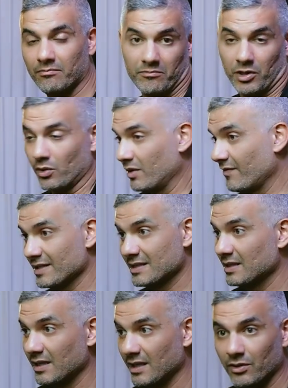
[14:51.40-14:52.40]

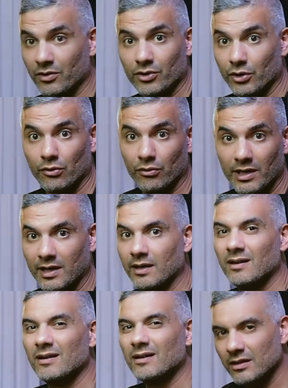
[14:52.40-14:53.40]
invested in their degree?
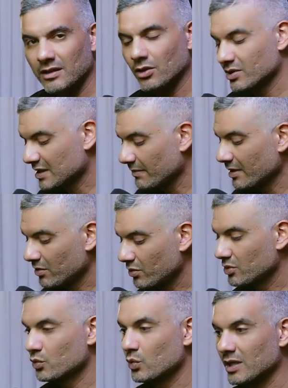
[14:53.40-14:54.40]
Somebody
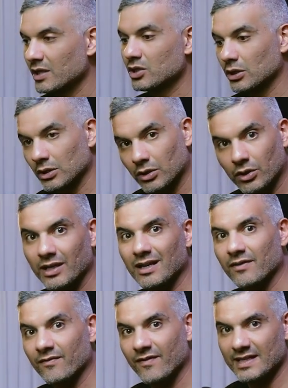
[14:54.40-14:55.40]
who's willing to learn and
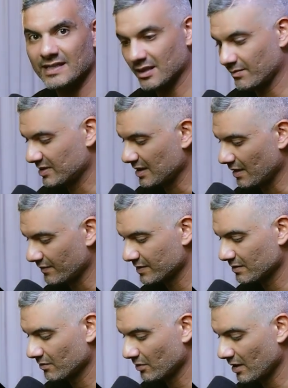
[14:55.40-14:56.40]
invest in themselves.
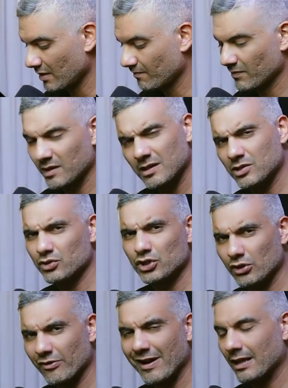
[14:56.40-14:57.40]
Okay. These are
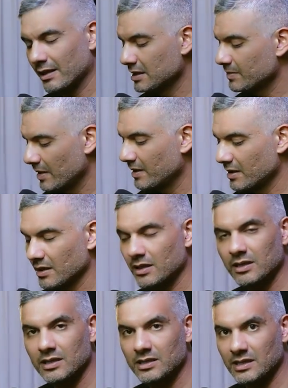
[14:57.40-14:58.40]
generalities, but
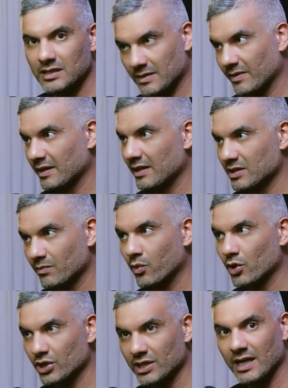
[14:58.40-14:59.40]
this is something that's
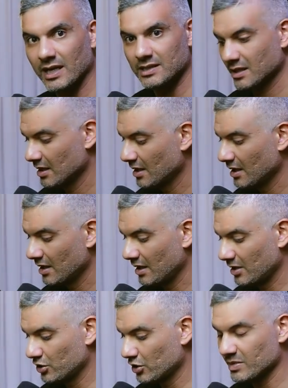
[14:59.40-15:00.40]
important to us
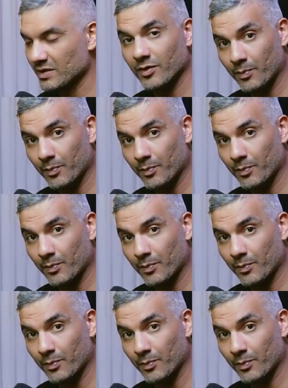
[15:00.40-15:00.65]
in terms of the